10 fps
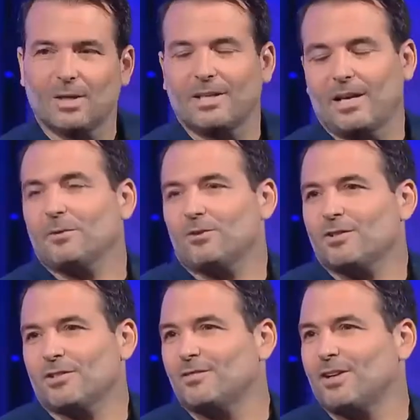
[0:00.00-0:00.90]
Well, he came
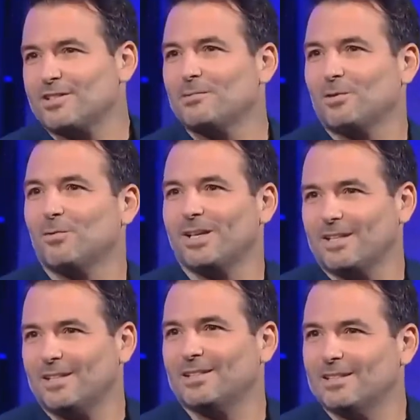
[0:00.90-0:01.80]
across in a very similar way
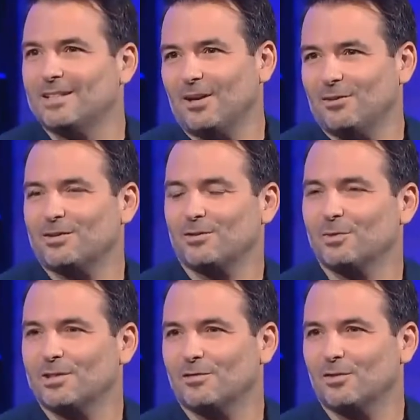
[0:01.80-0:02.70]
that he did now in the
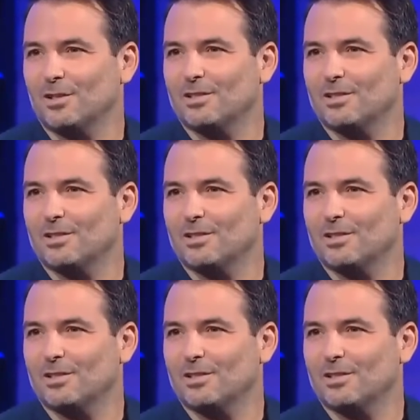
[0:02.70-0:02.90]
Zoom interview.